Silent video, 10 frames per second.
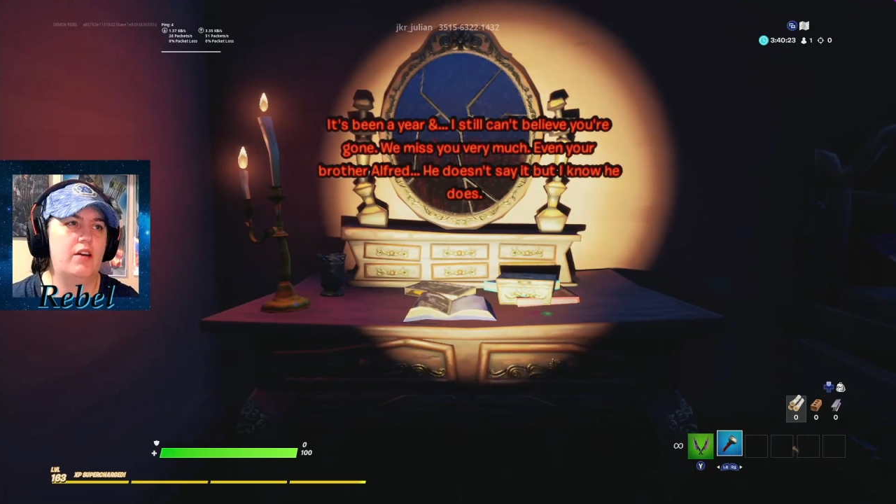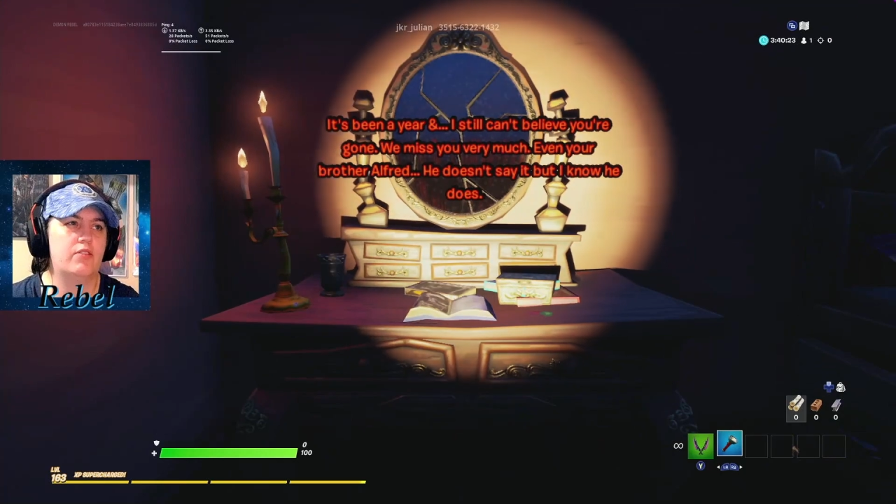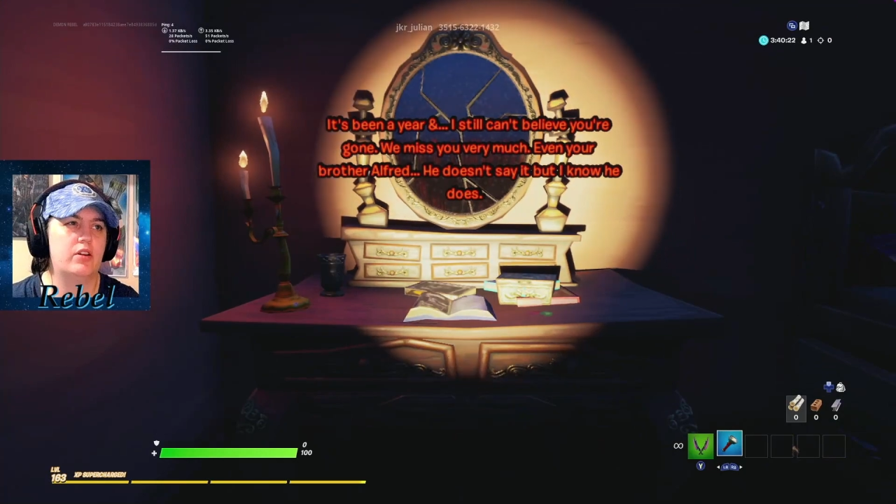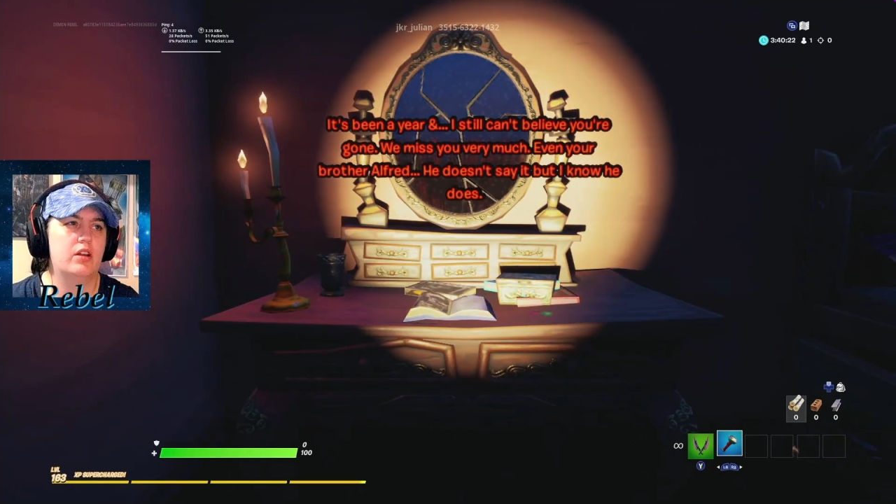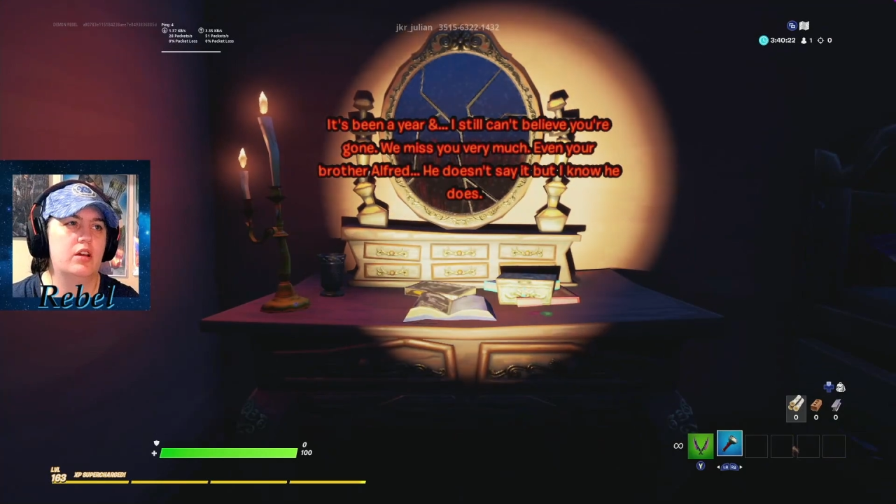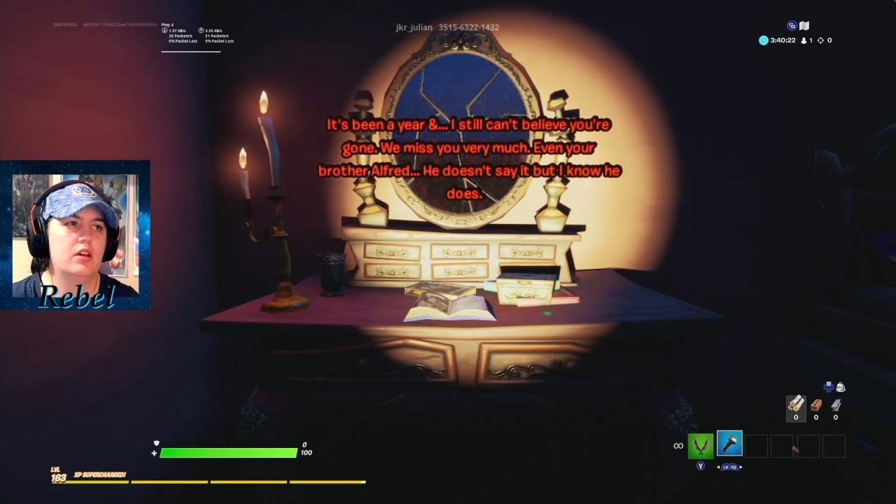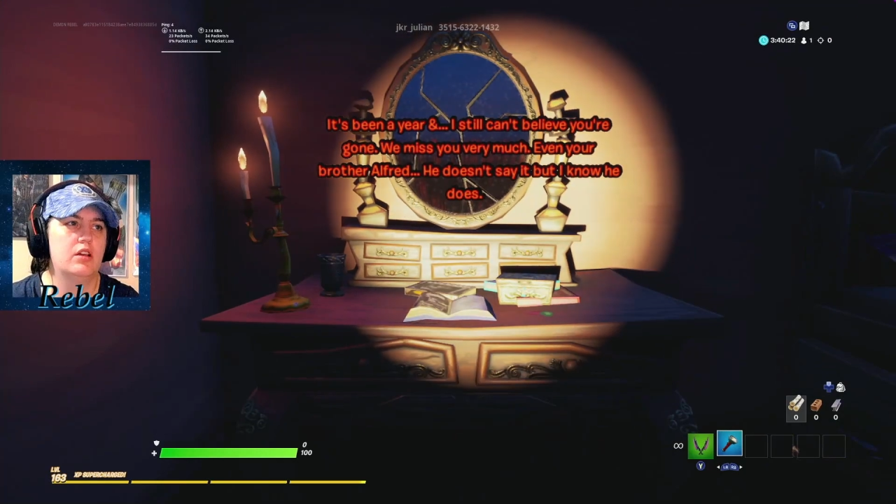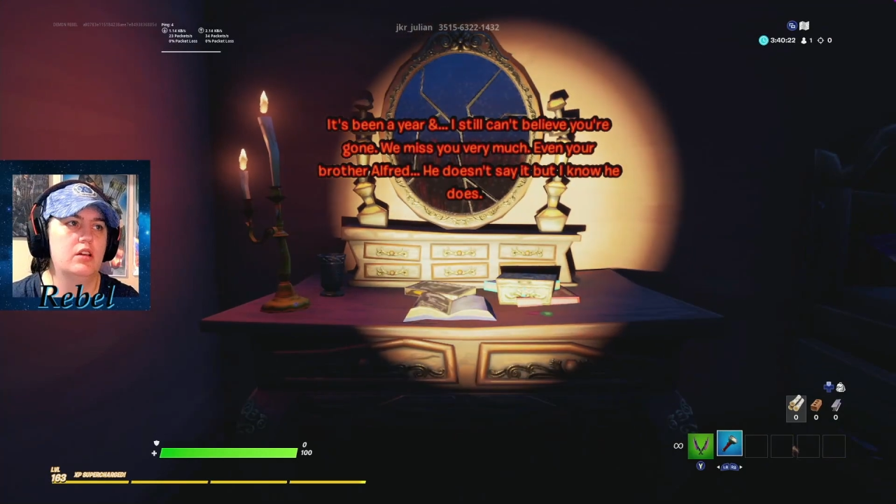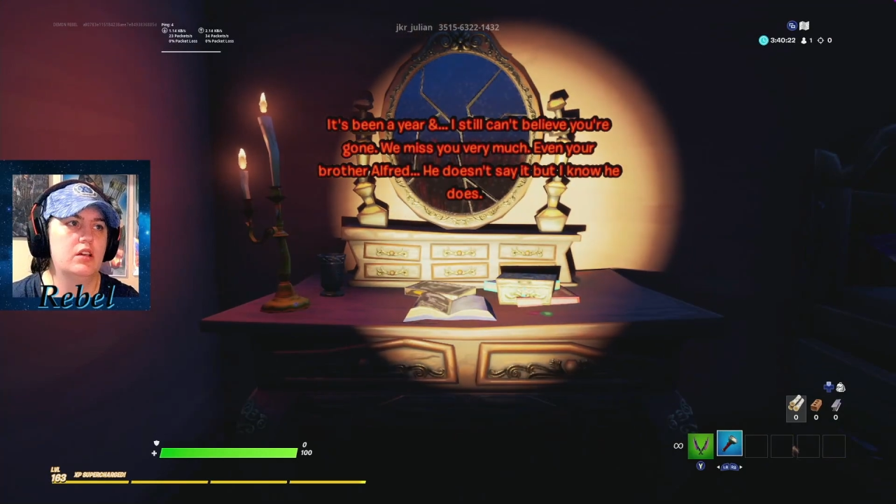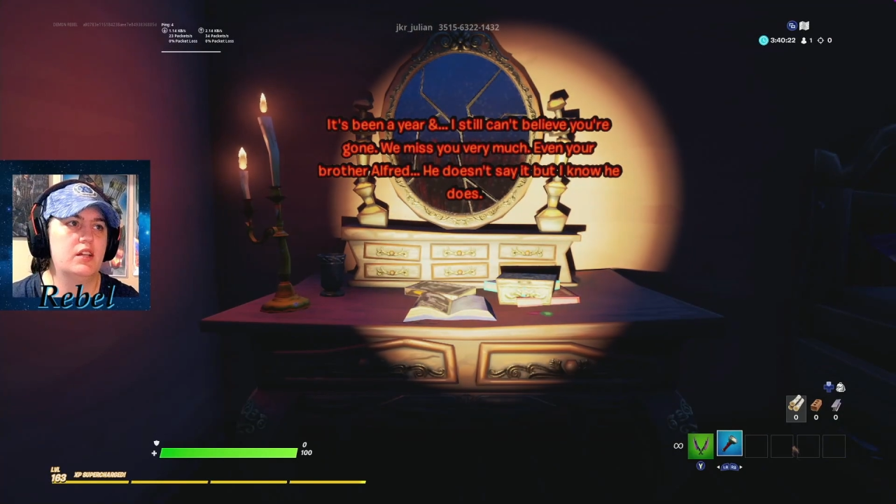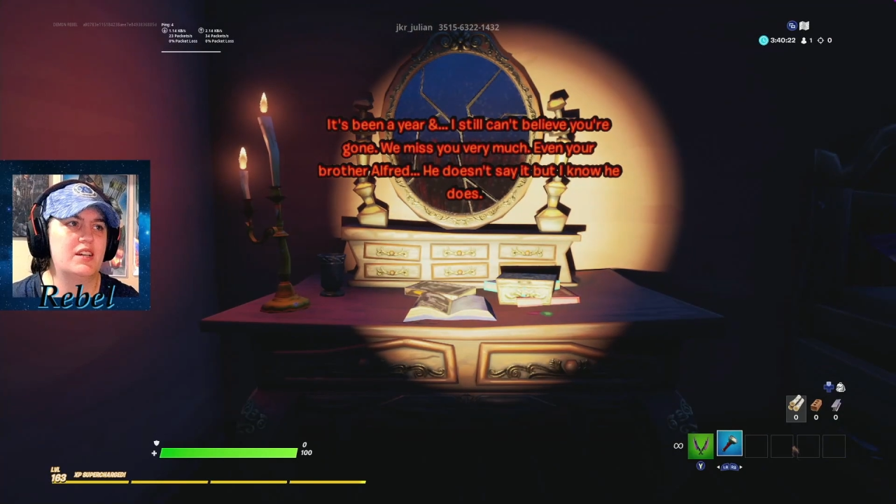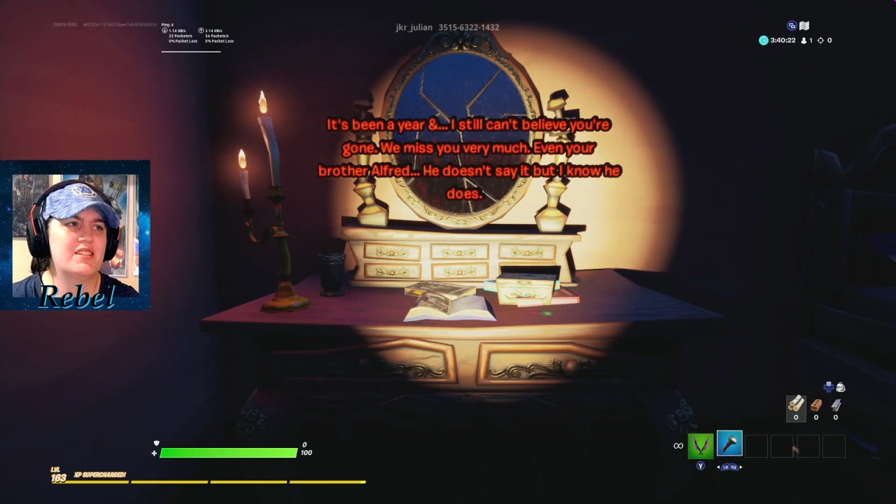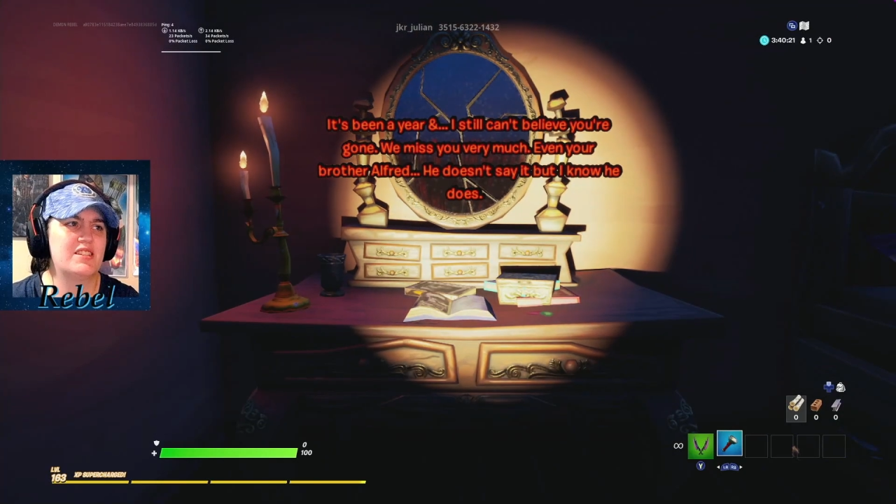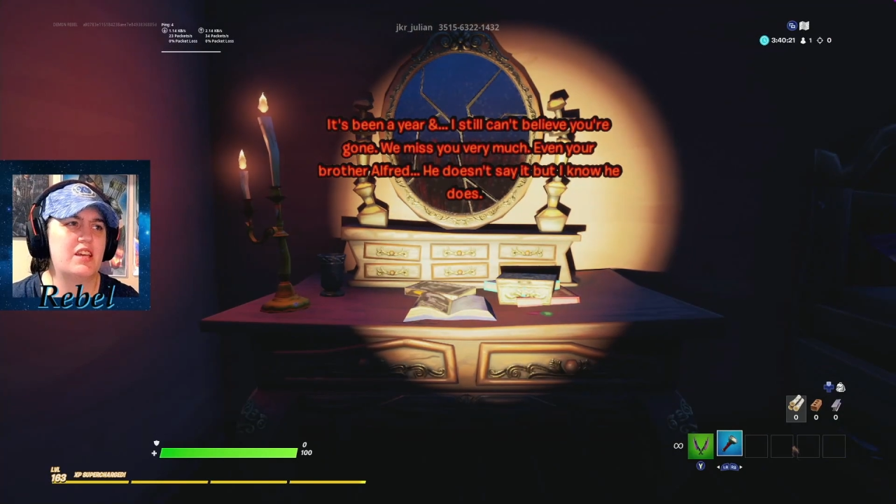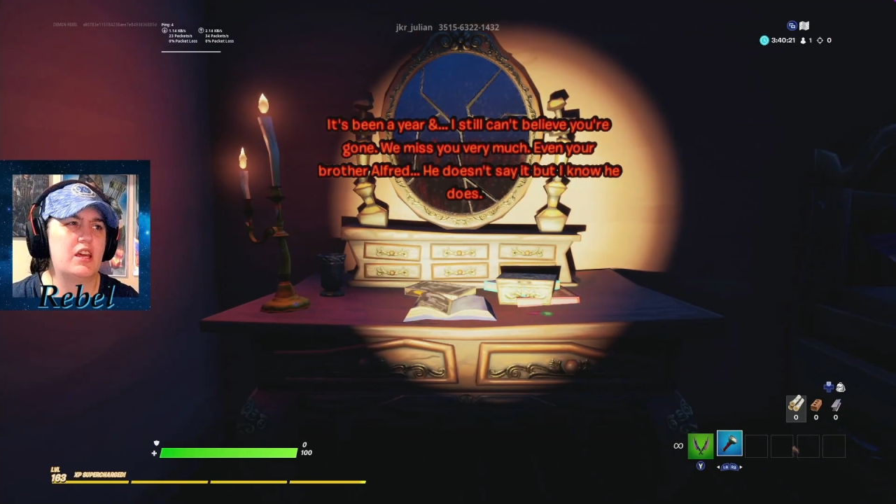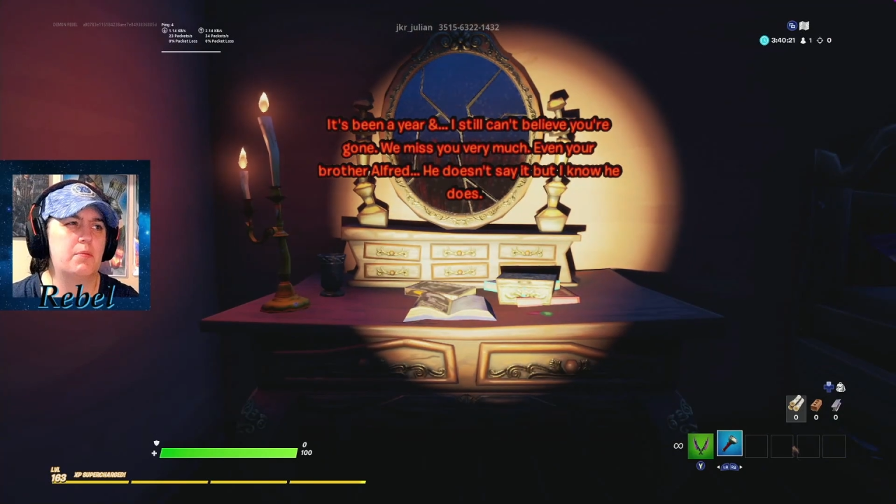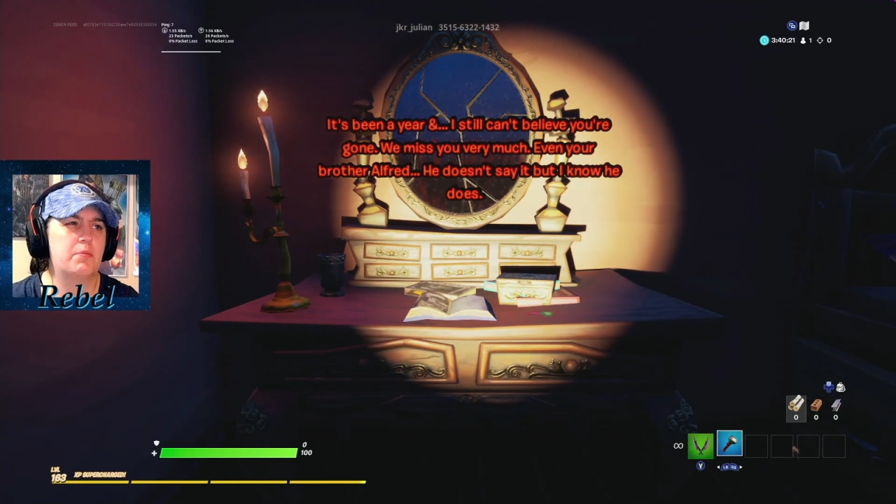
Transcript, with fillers: Alfred. He doesn't say